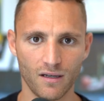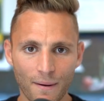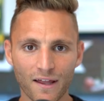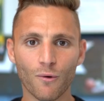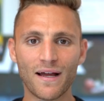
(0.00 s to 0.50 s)

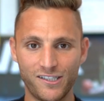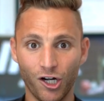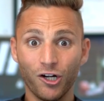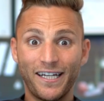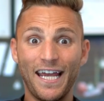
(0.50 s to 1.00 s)
By the way,
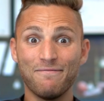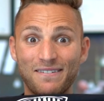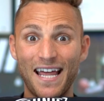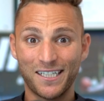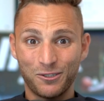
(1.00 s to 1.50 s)
dunk camp
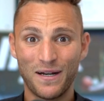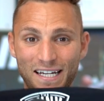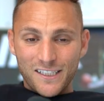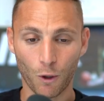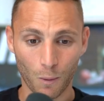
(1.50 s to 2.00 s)
next
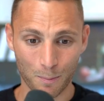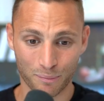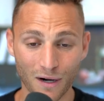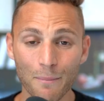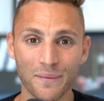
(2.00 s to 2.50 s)
week, so we're
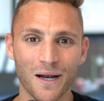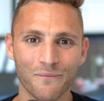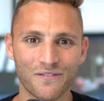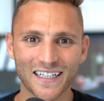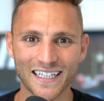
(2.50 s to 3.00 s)
prepping. I'm
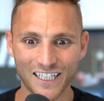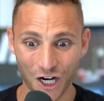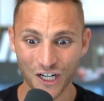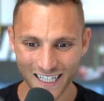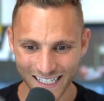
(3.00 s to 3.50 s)
feeling
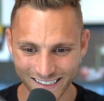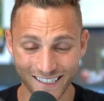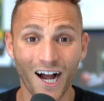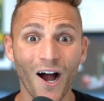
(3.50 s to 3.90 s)
good. Let's go.